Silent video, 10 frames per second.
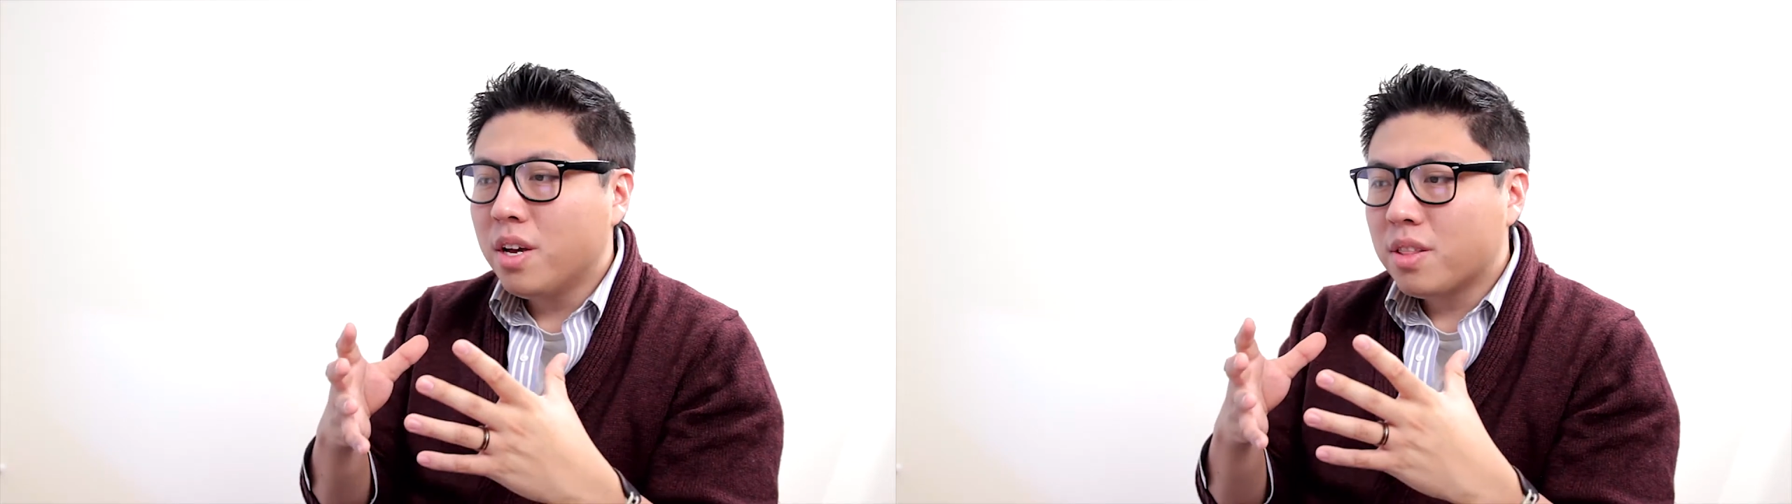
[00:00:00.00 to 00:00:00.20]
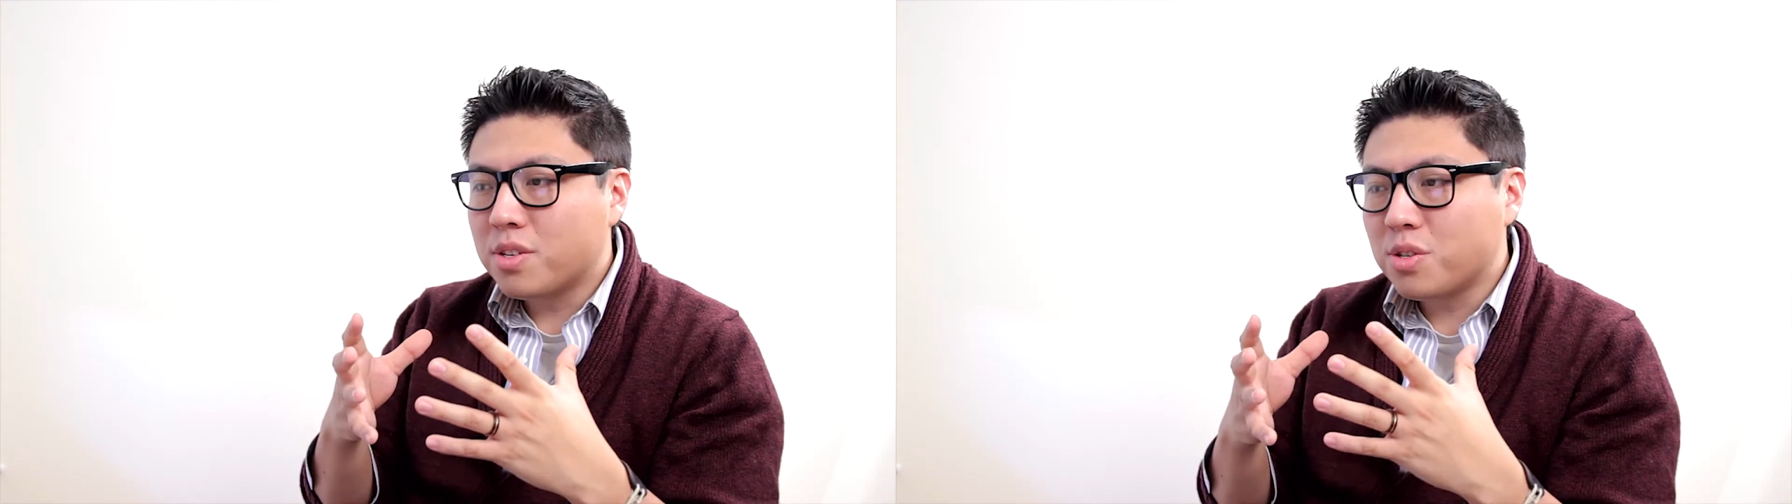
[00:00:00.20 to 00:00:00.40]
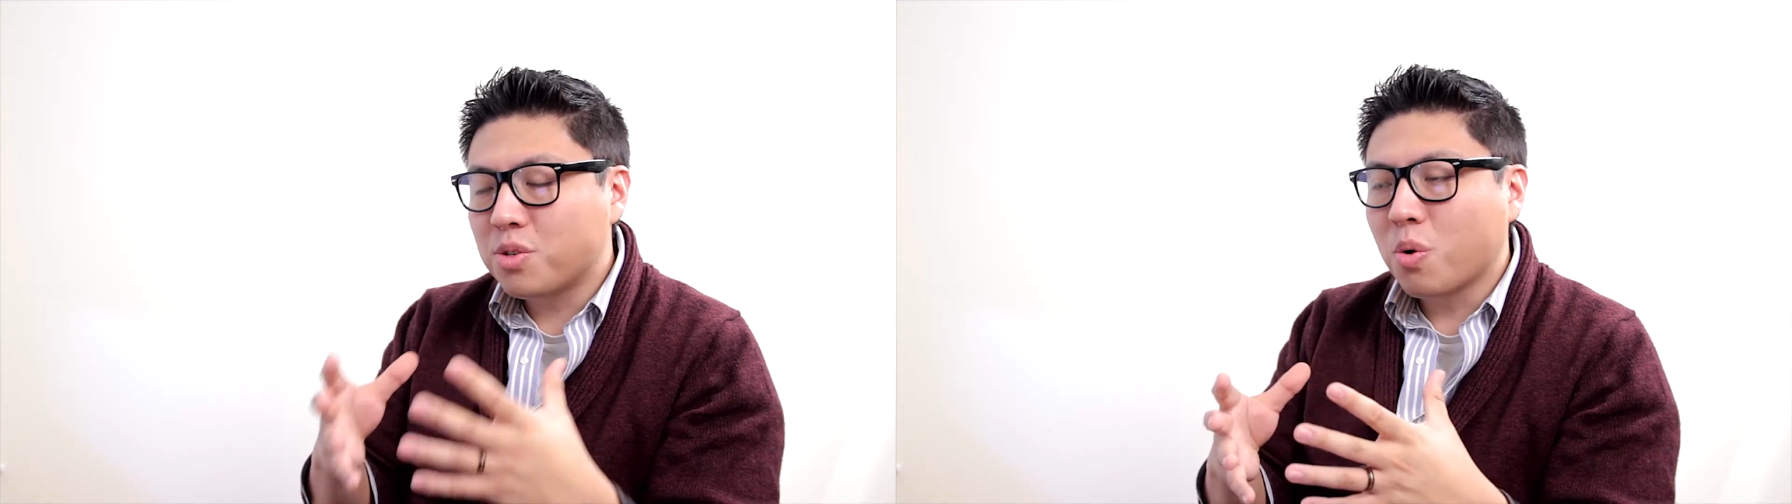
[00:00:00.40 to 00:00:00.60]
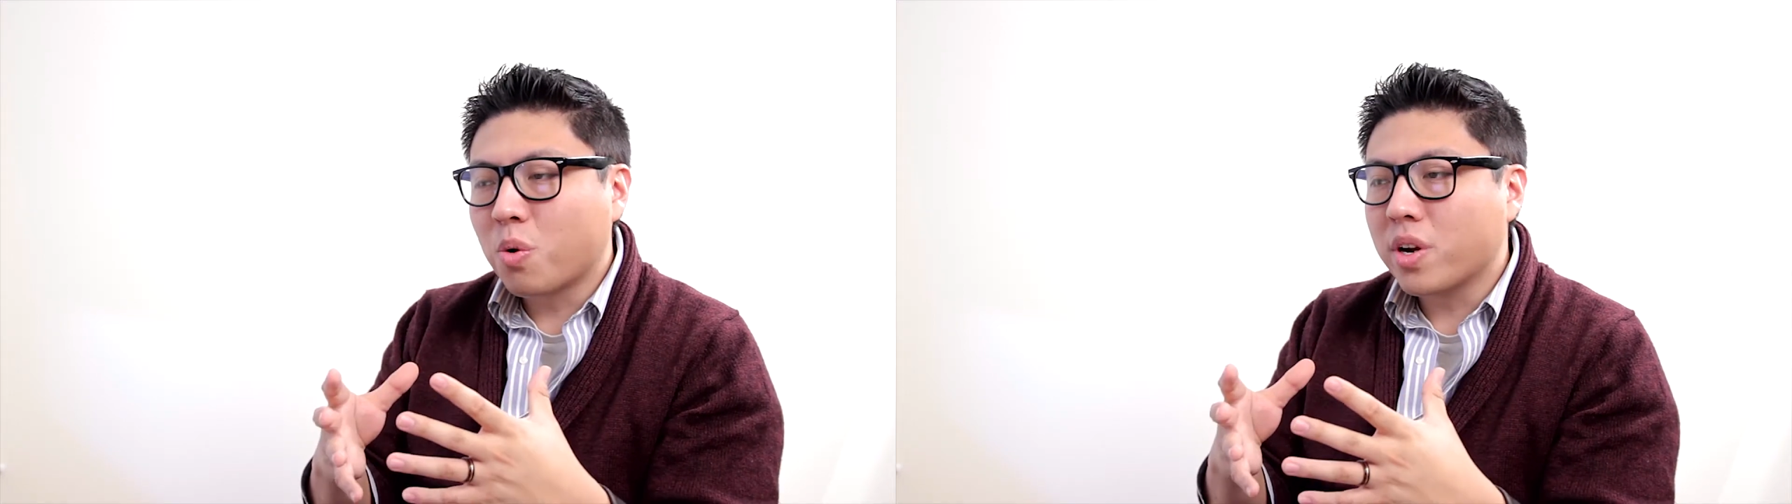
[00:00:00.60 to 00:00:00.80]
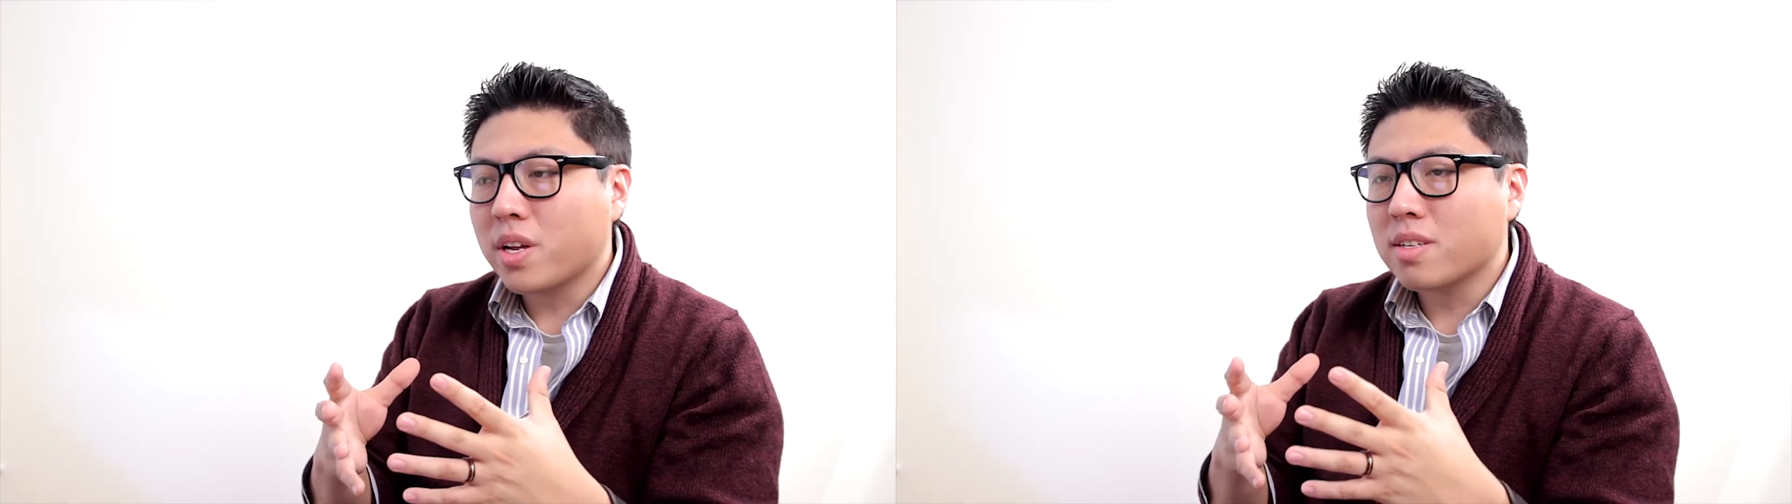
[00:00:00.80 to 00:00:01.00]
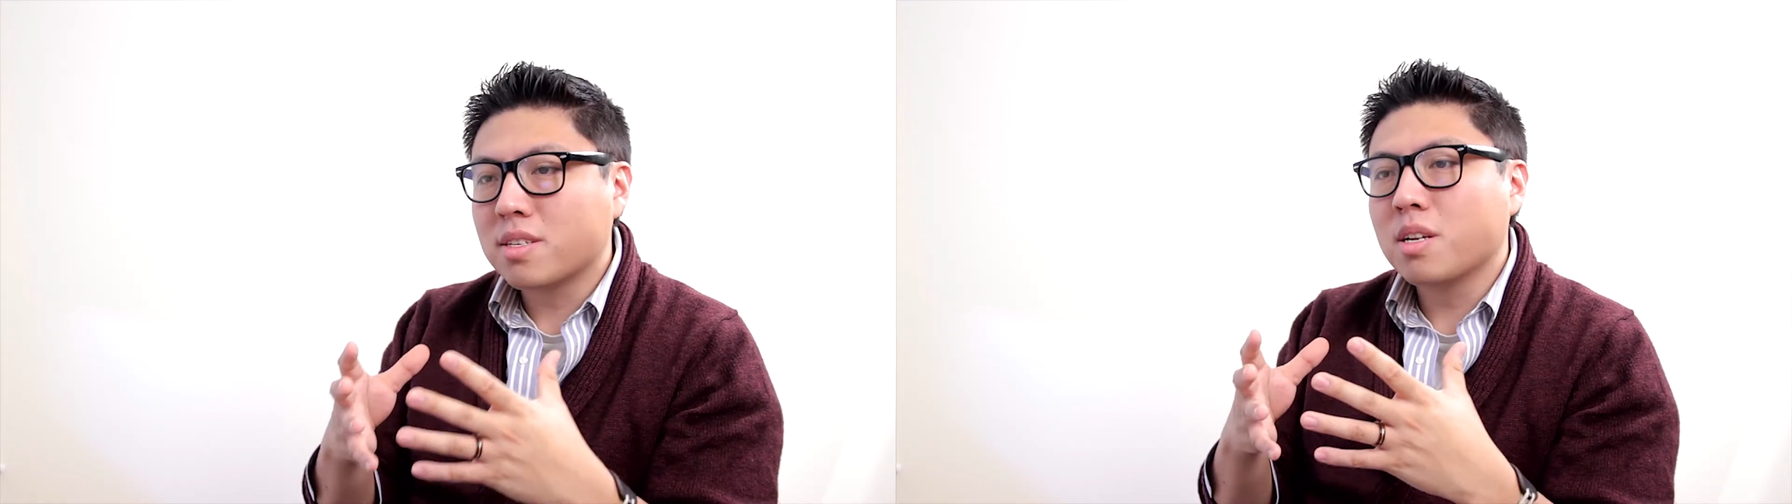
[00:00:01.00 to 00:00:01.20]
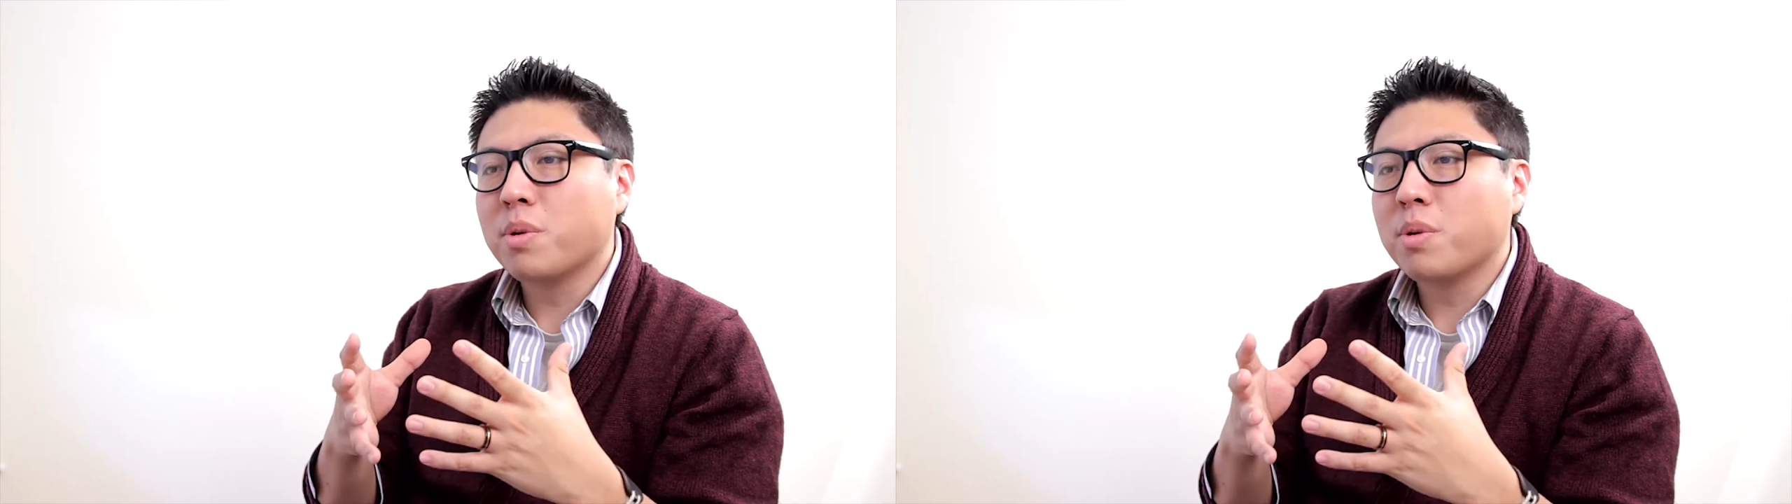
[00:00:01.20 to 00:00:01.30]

the story is going to